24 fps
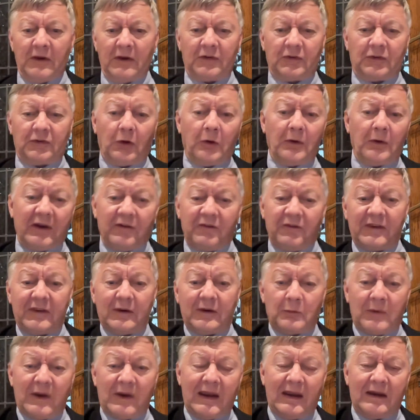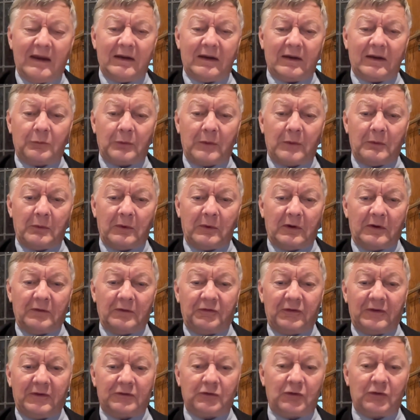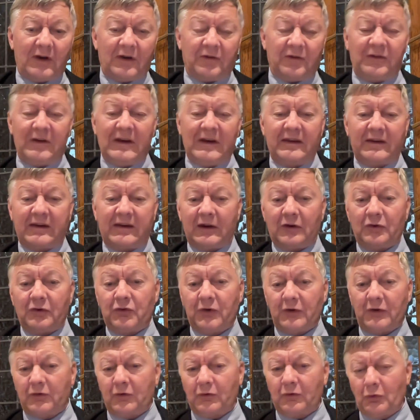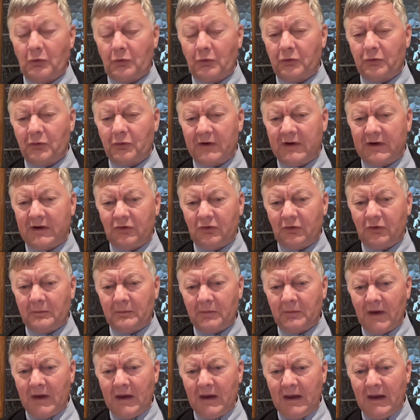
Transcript: stole everything we had as we were trying to flee the country into northern Rhodesia.